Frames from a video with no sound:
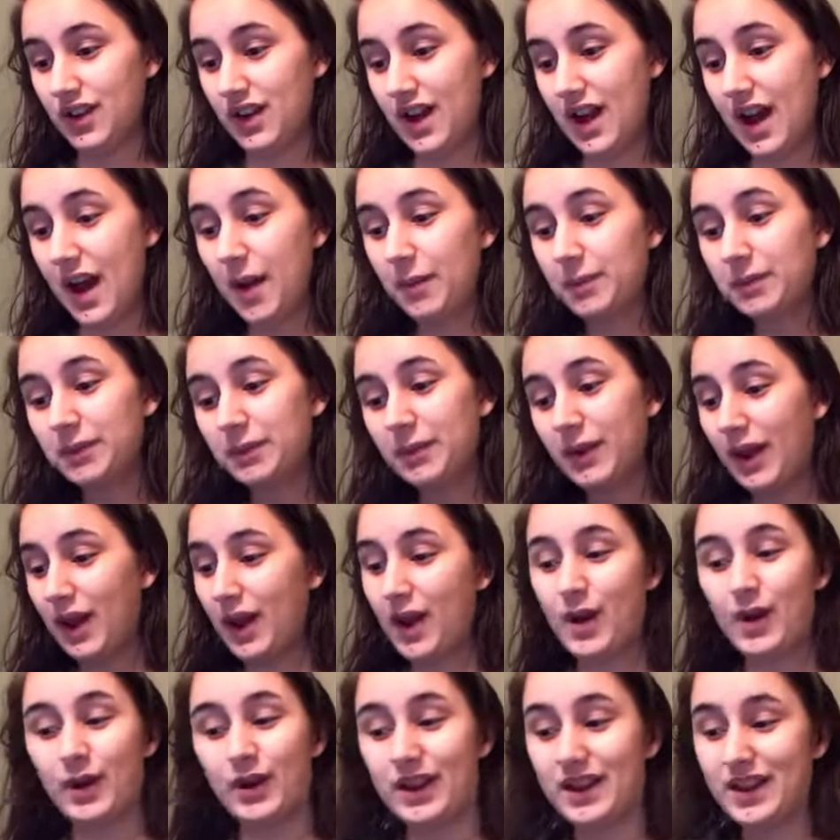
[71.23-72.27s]
don't
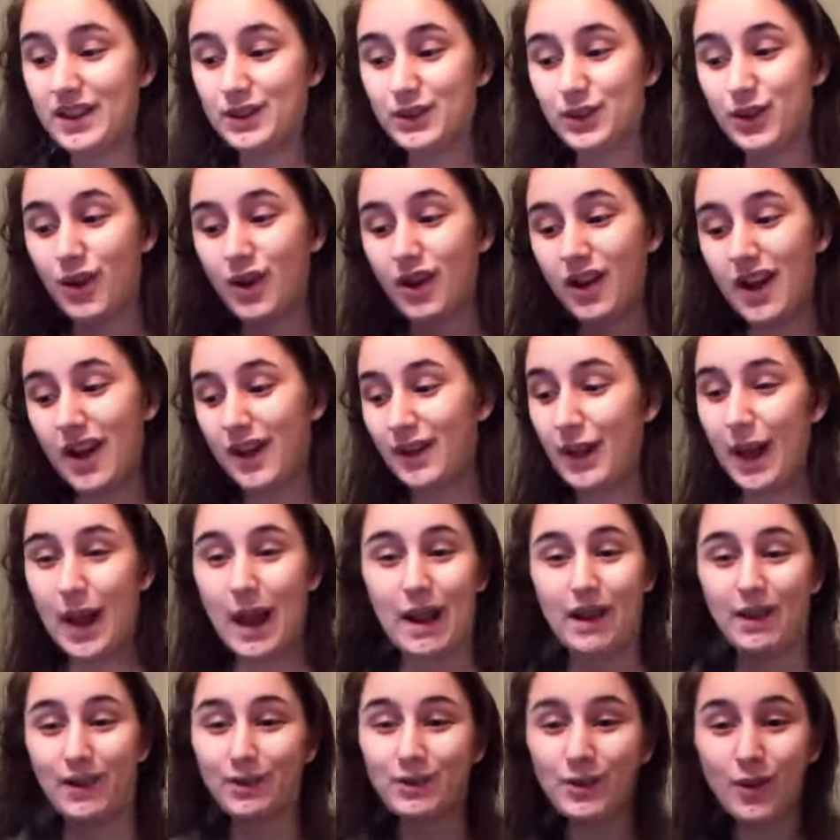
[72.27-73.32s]

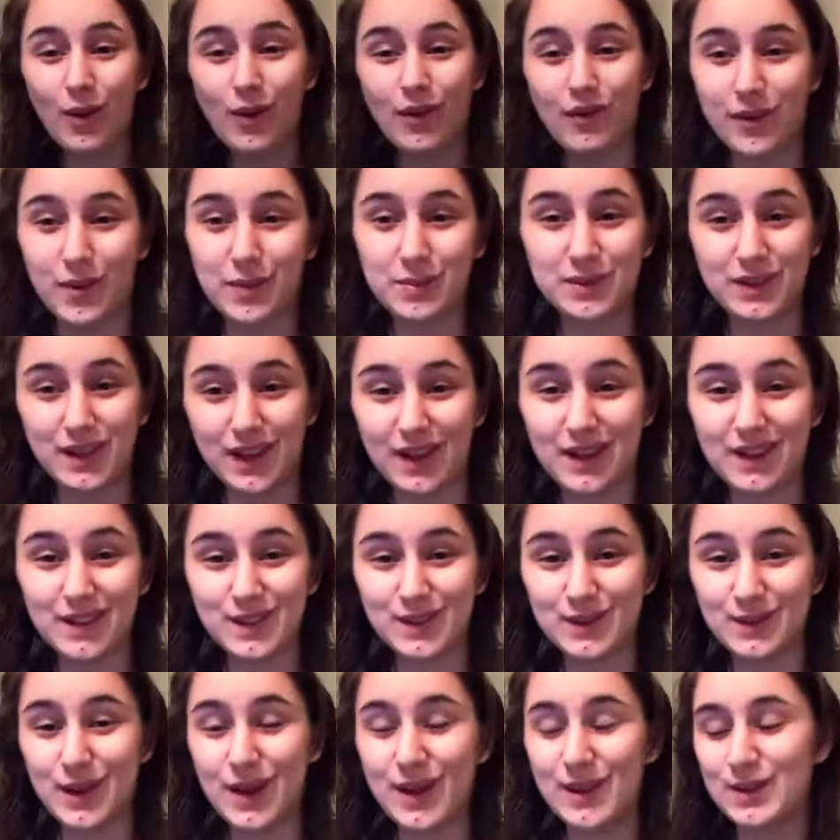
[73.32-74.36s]
know if I'm saying this
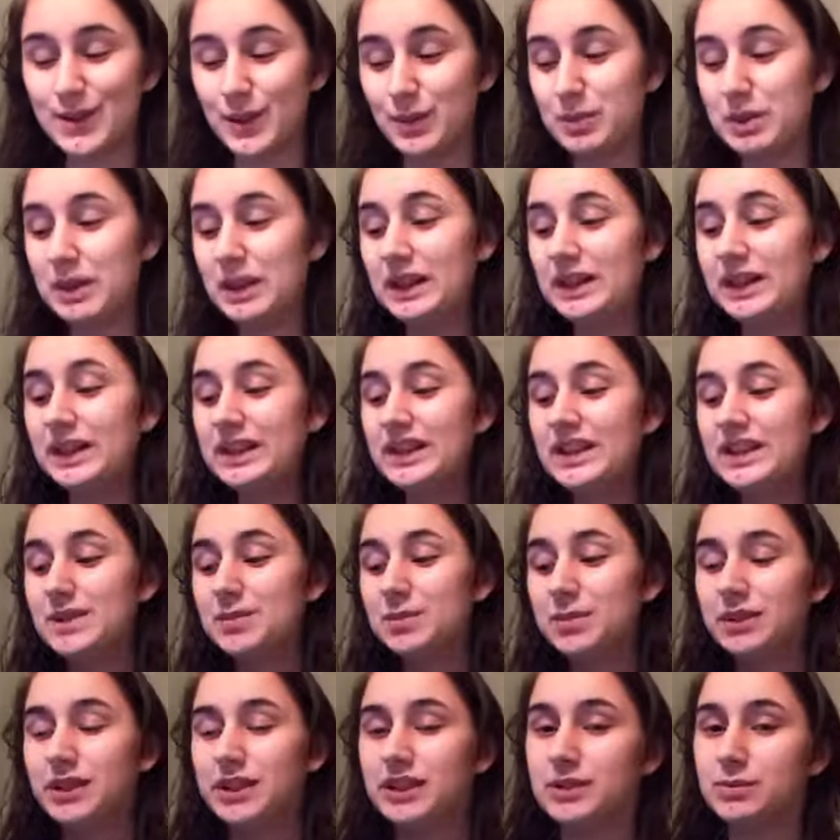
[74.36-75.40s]
right, so please
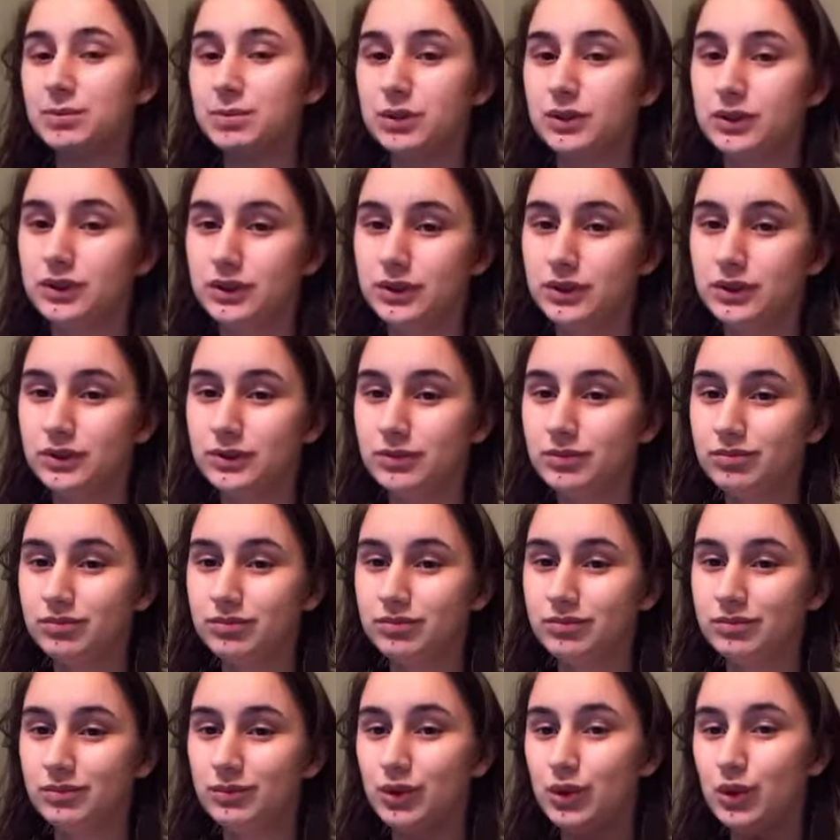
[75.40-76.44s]

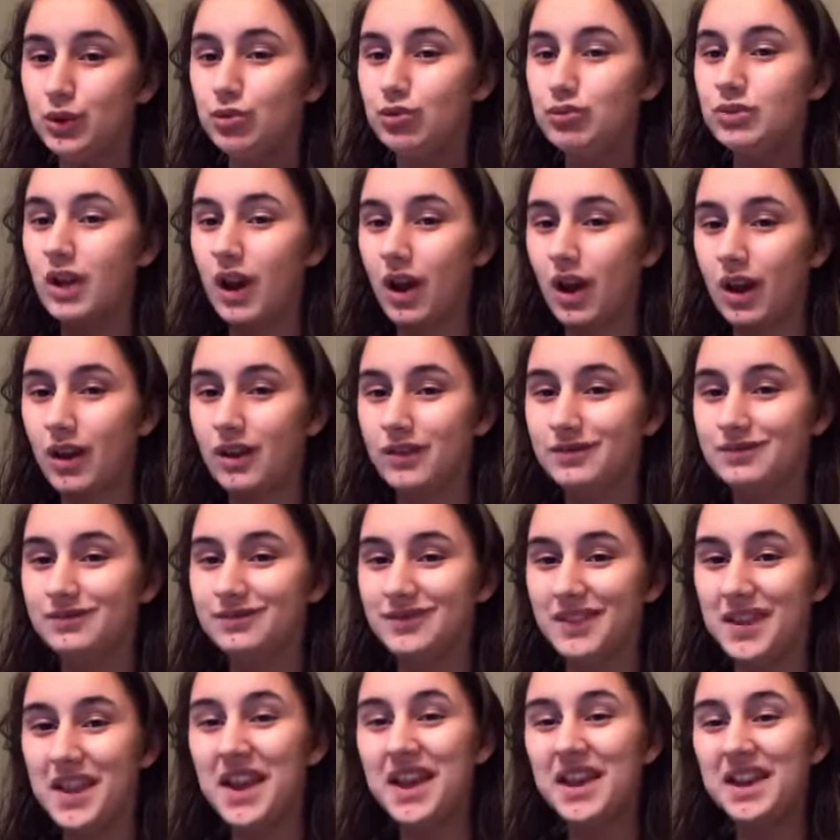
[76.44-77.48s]
do not
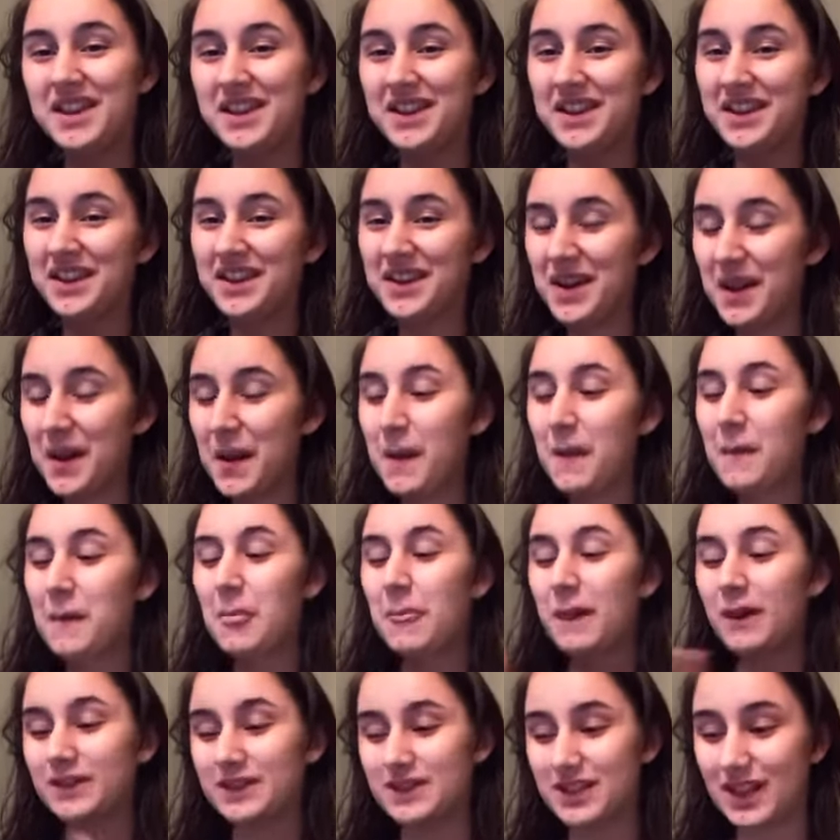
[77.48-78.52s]

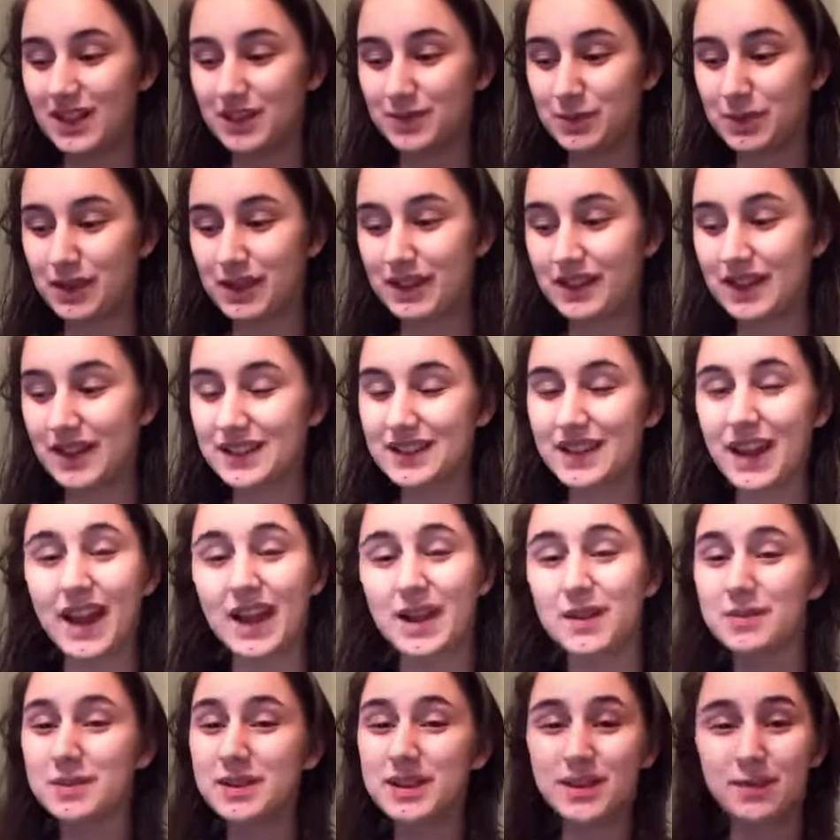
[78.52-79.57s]
judge me. Yes, I
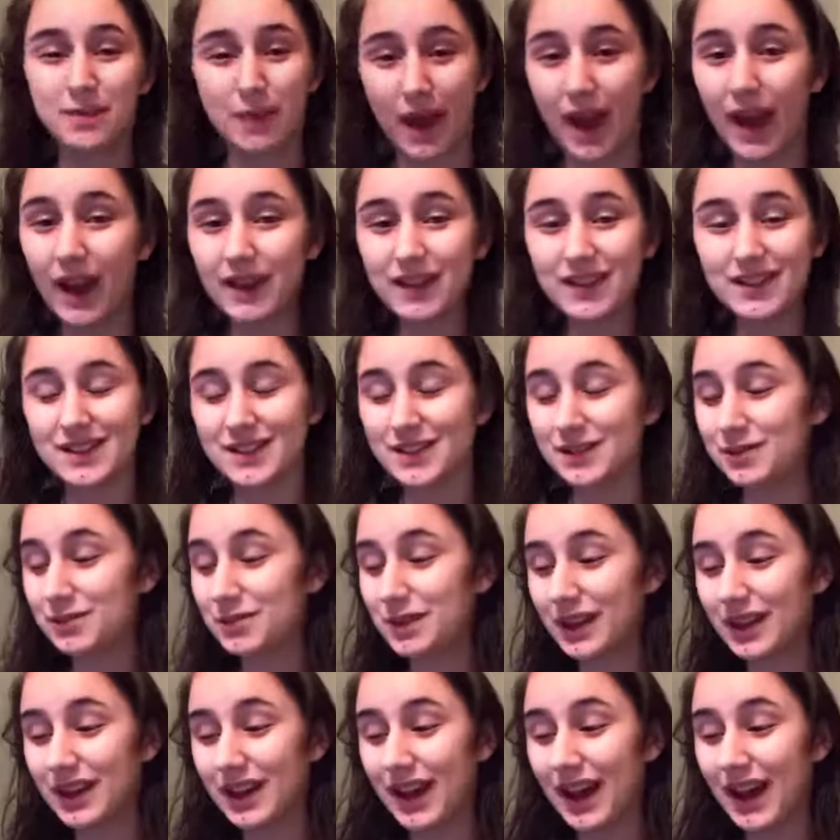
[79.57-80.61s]
am Spanish,
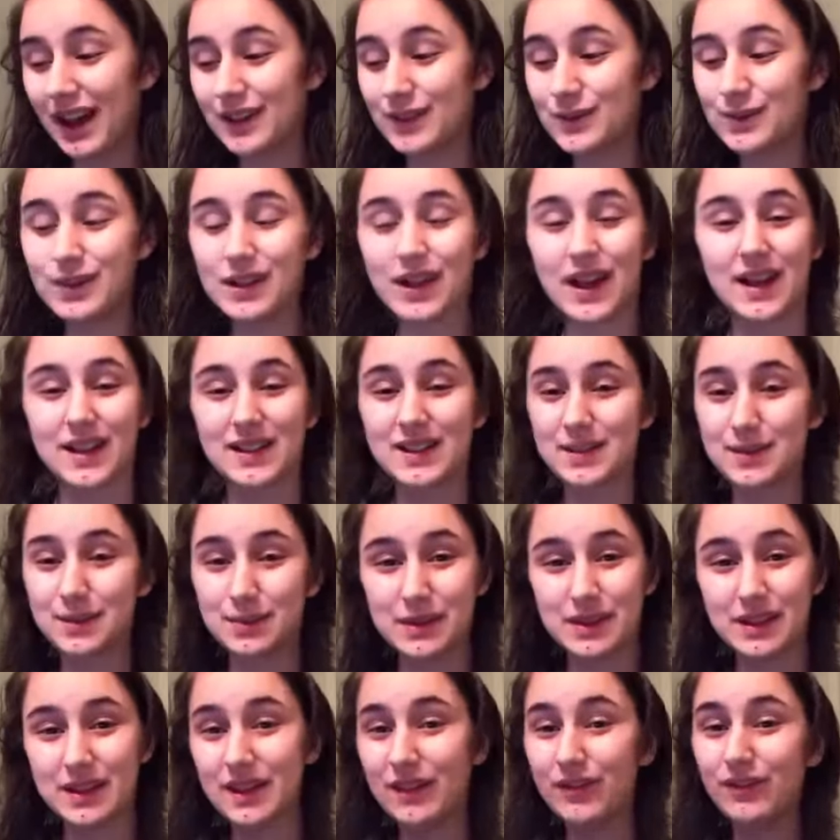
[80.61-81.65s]
but I do not
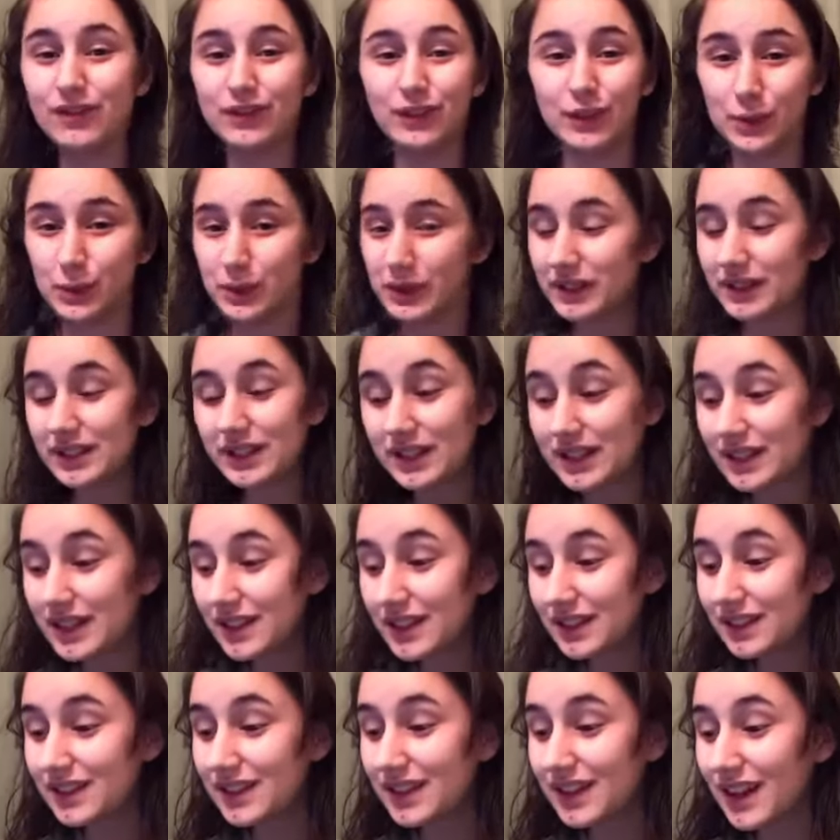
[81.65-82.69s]
speak it fluently.
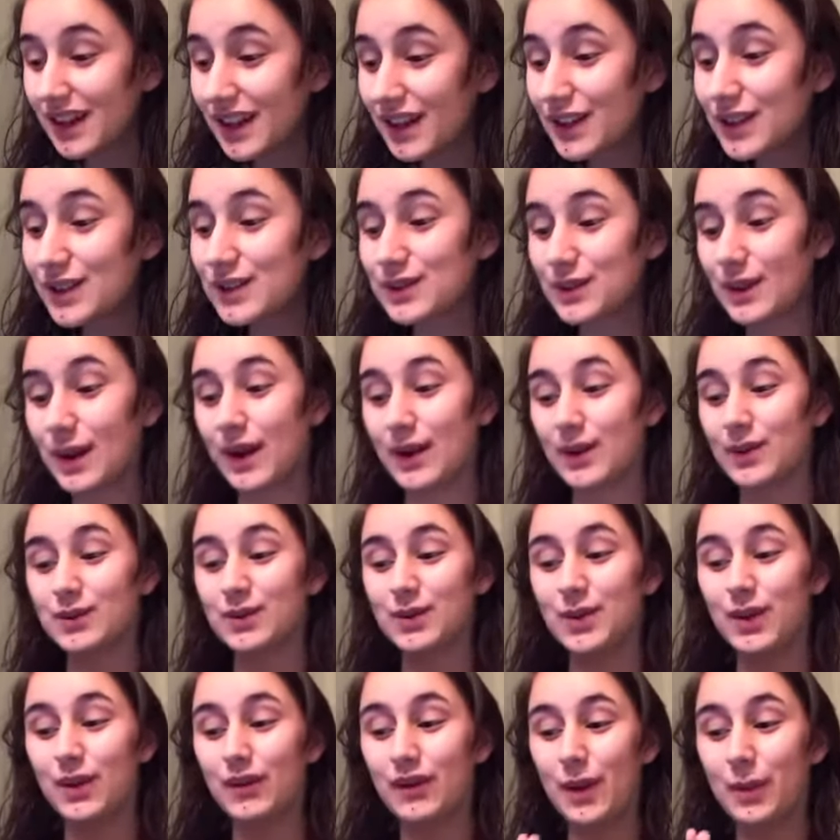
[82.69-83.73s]
So I don't
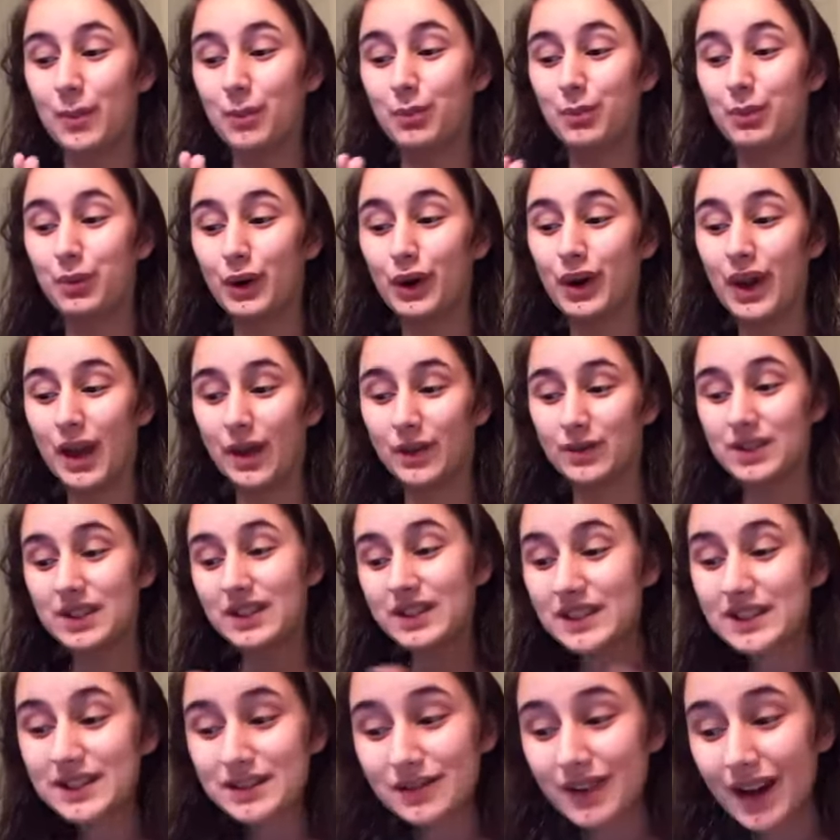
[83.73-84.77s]
know if I'm pronouncing
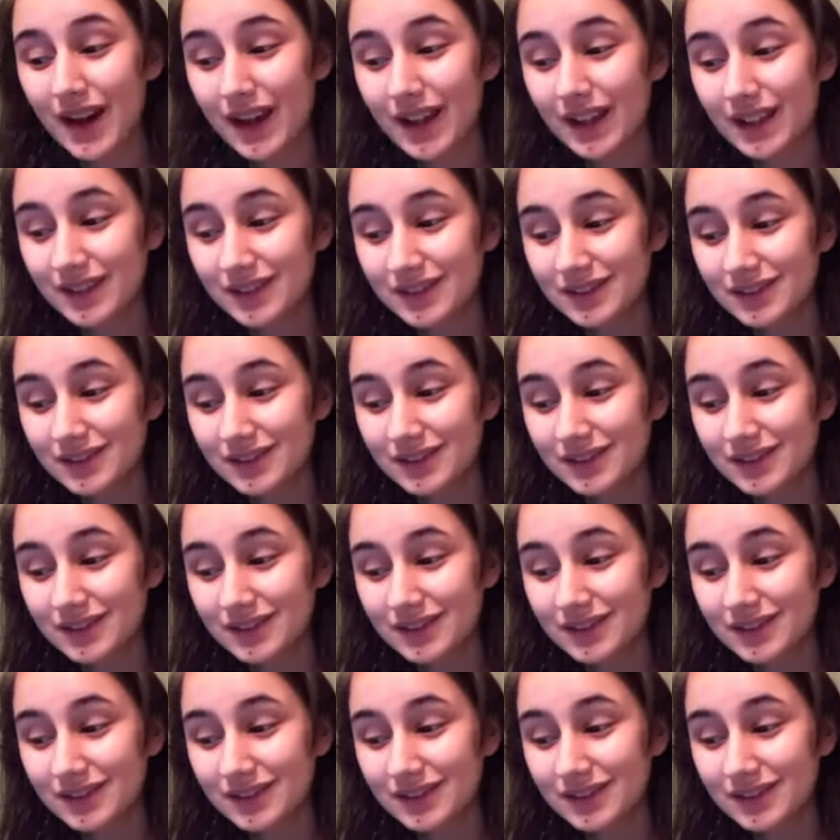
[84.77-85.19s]
this right.